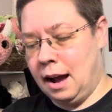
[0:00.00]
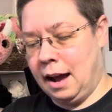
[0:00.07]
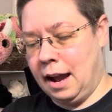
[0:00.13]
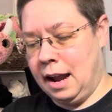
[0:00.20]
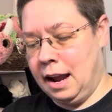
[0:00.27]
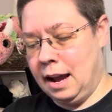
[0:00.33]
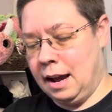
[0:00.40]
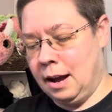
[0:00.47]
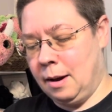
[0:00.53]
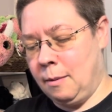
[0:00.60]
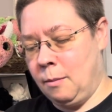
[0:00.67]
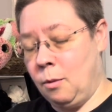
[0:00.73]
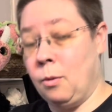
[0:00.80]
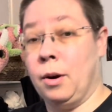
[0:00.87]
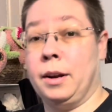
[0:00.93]
I
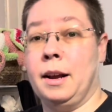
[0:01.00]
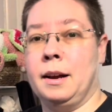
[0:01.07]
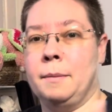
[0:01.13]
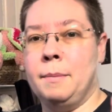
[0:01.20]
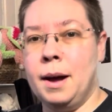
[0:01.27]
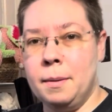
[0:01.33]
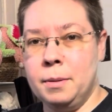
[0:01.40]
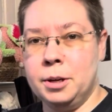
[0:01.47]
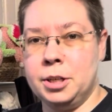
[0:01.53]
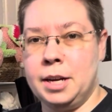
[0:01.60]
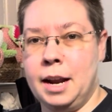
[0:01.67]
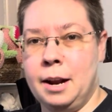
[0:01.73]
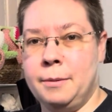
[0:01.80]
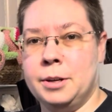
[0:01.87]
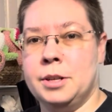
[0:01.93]
am working on
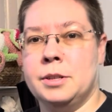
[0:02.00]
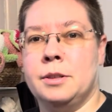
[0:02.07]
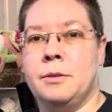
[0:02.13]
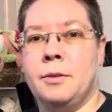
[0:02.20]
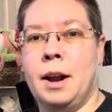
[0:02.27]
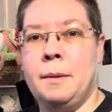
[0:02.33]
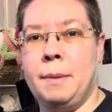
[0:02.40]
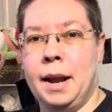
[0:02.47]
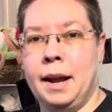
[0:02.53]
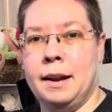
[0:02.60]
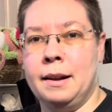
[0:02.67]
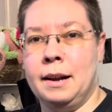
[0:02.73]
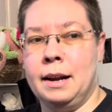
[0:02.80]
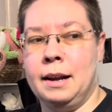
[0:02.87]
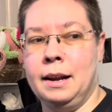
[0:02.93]
publishing, which is the red
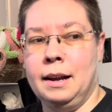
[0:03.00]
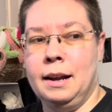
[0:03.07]
panda,